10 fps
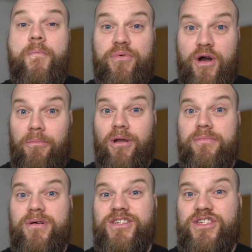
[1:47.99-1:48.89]

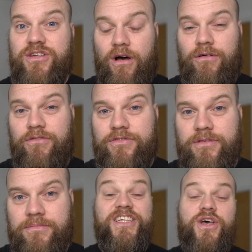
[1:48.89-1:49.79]
Problem solved.
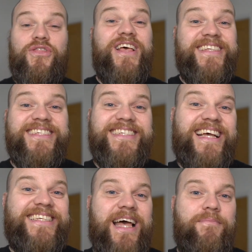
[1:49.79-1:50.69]
So this is an
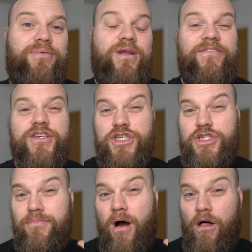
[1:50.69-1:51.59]
example of a
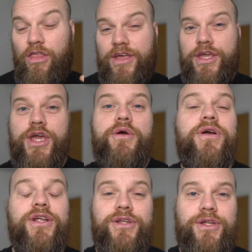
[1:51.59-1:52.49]
small thing you
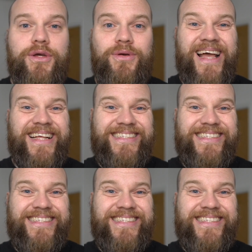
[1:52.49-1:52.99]
can do